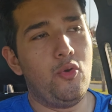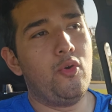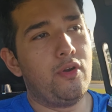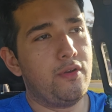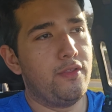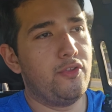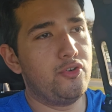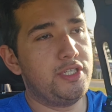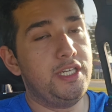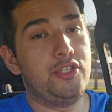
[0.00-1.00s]
or their
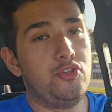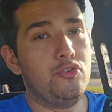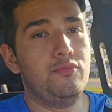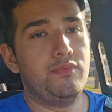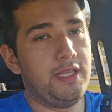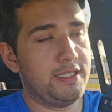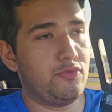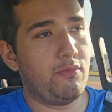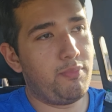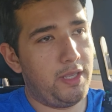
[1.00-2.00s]
G2 gets
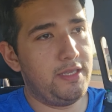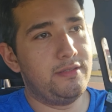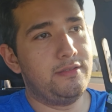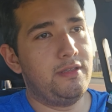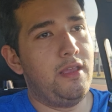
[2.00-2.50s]
replaced